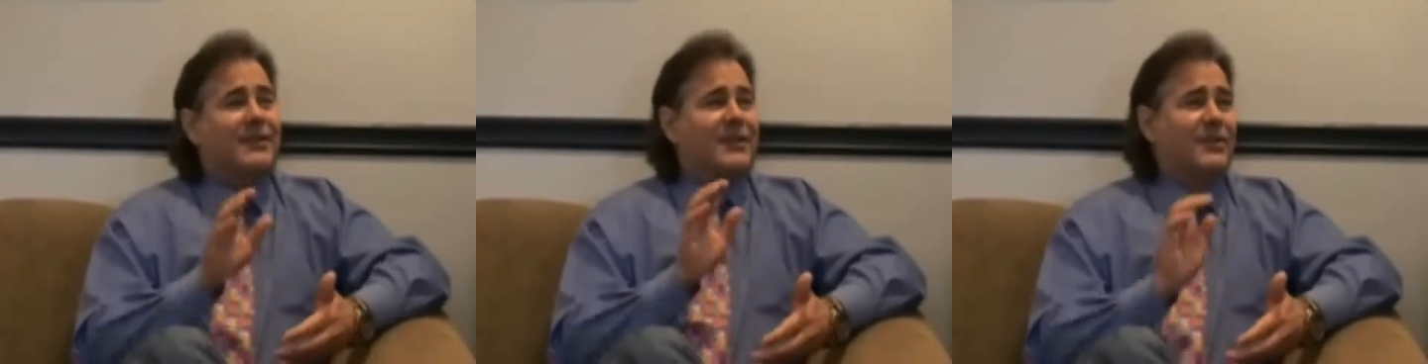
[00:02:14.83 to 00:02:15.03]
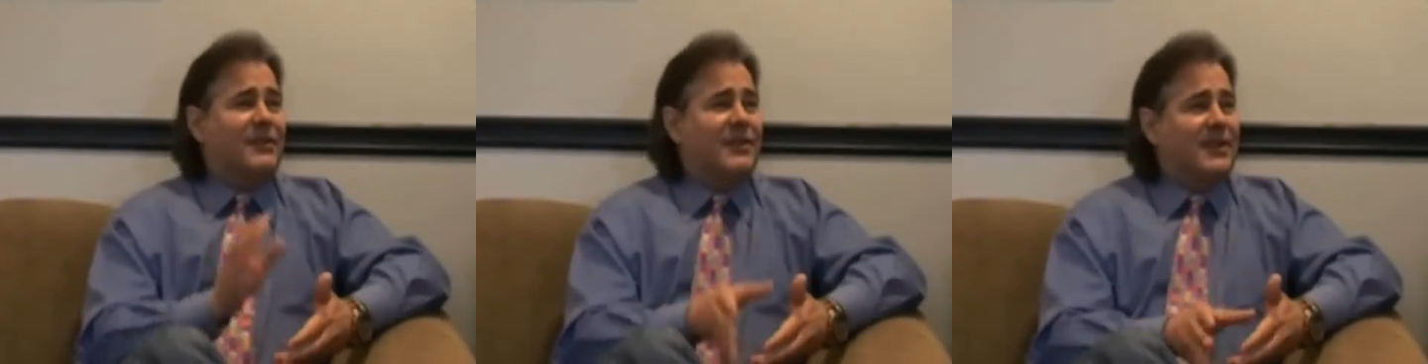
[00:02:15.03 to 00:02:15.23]

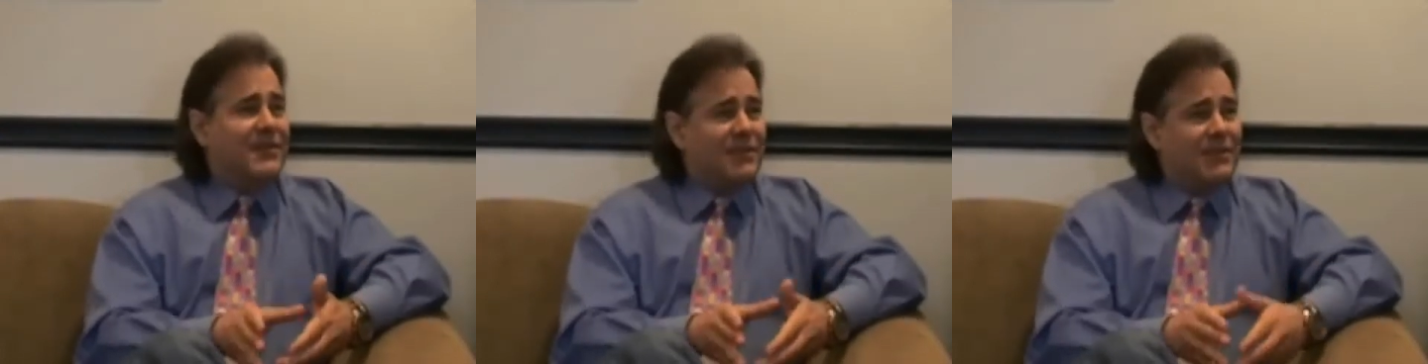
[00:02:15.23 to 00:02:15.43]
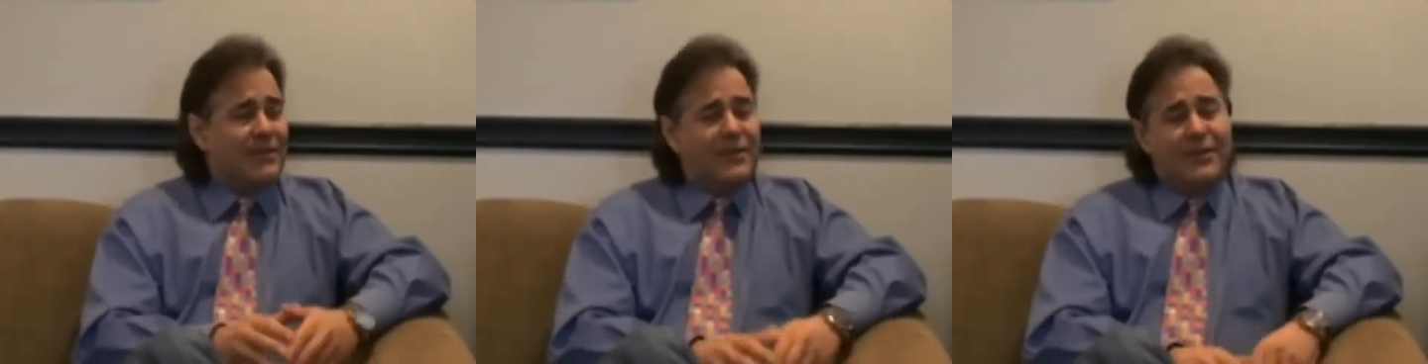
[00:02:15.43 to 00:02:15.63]
goes down to
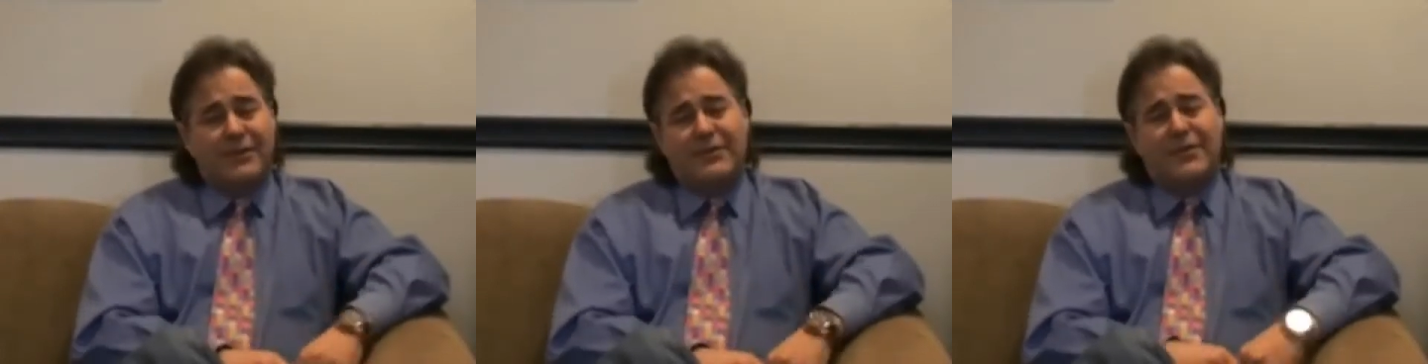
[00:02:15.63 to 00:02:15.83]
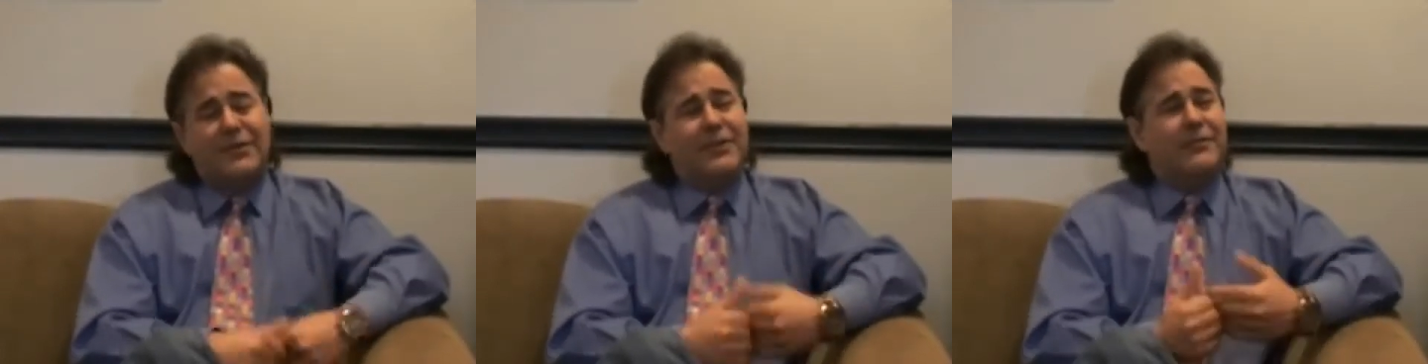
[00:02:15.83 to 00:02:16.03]
the
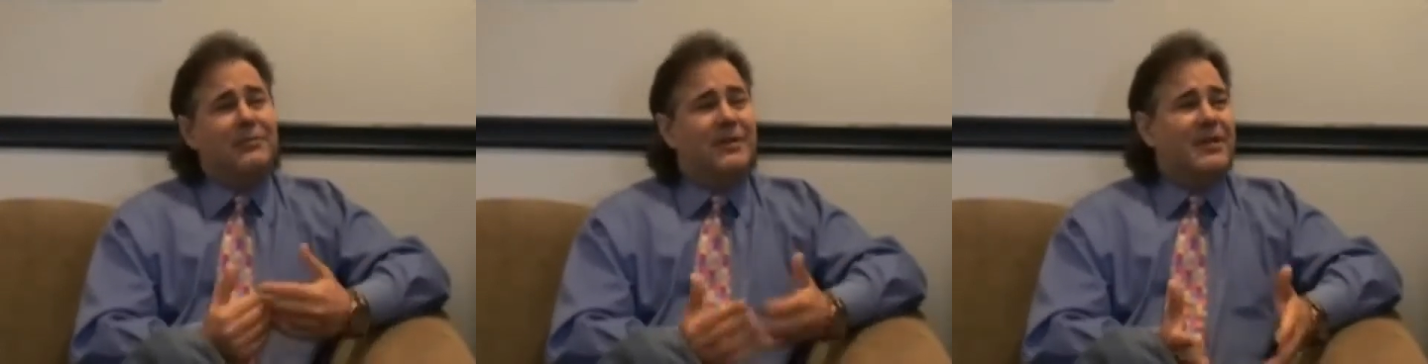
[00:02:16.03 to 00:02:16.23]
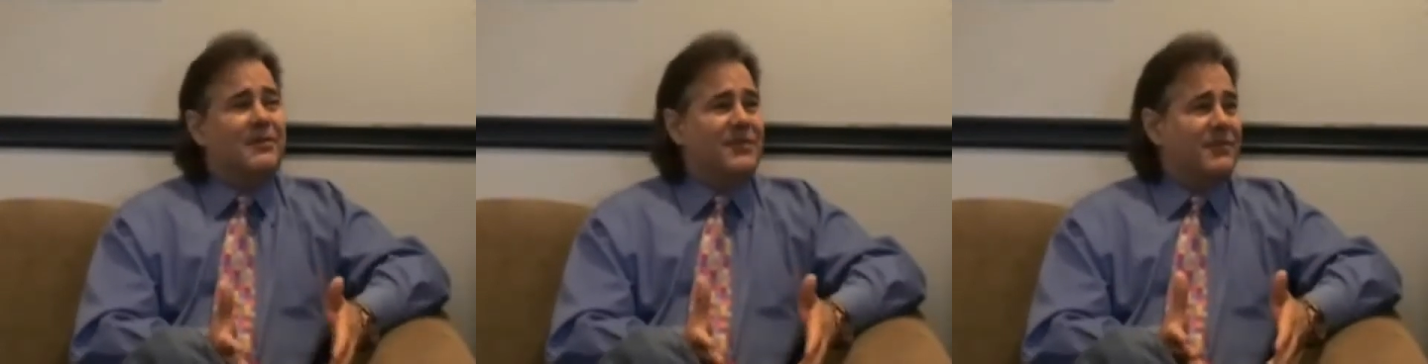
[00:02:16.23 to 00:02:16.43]
nerve
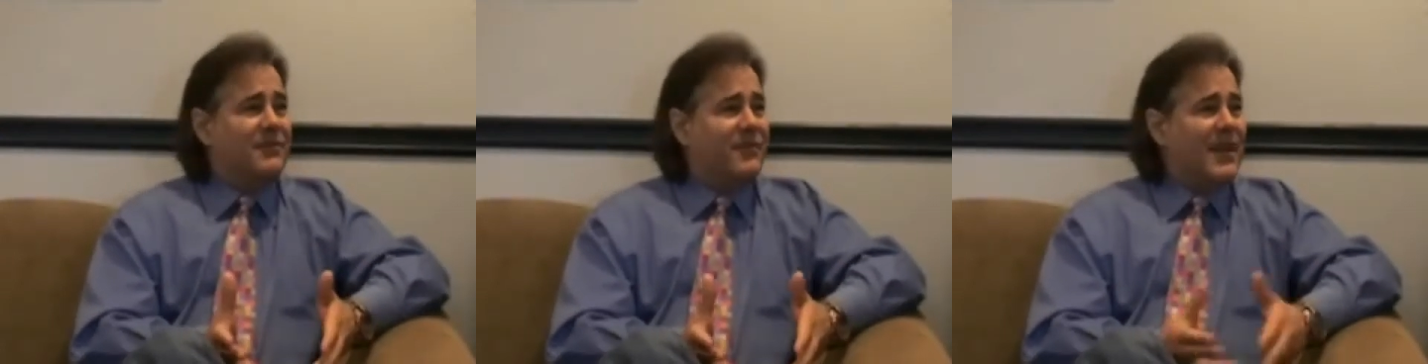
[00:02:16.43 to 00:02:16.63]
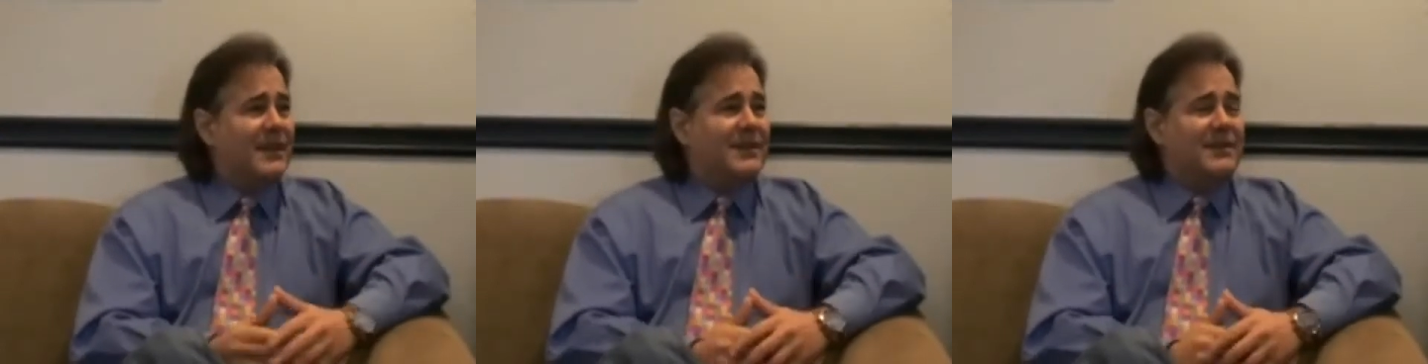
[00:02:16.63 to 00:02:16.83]
becomes
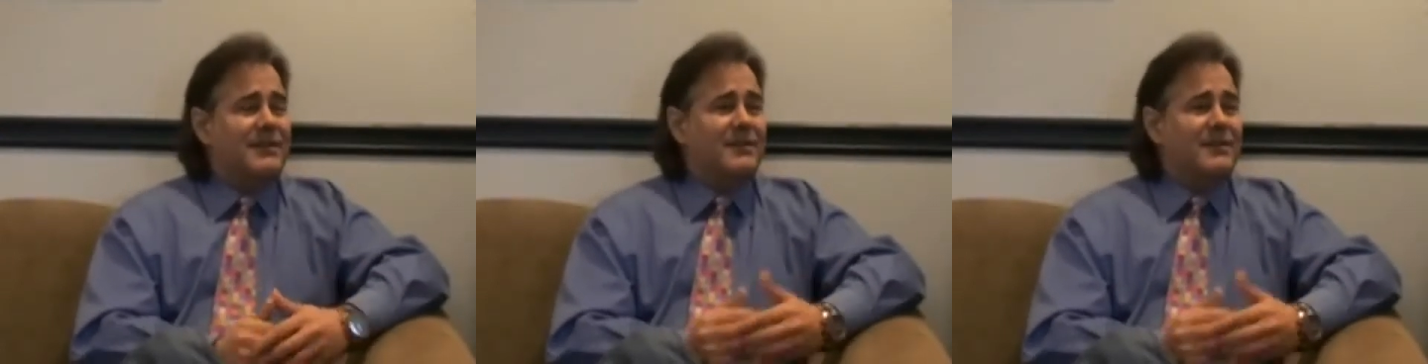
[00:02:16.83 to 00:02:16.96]
infected,